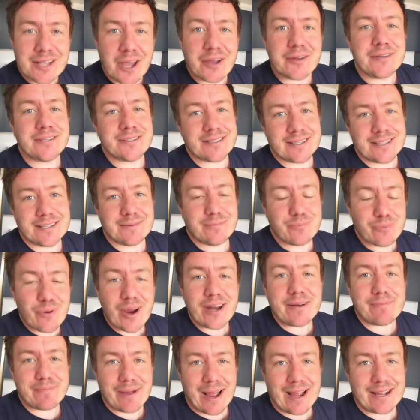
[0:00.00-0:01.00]
toasted
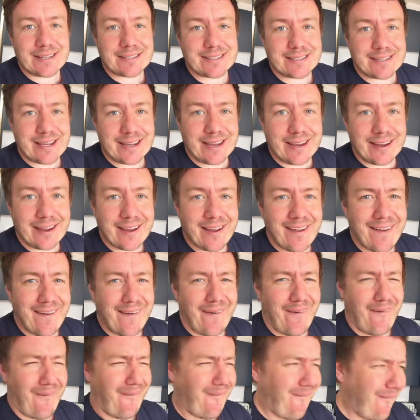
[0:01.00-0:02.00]
bread basket.
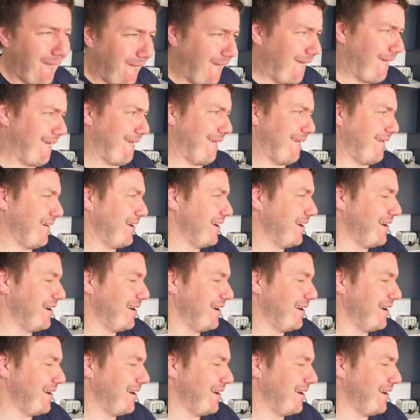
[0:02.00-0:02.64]
Oh!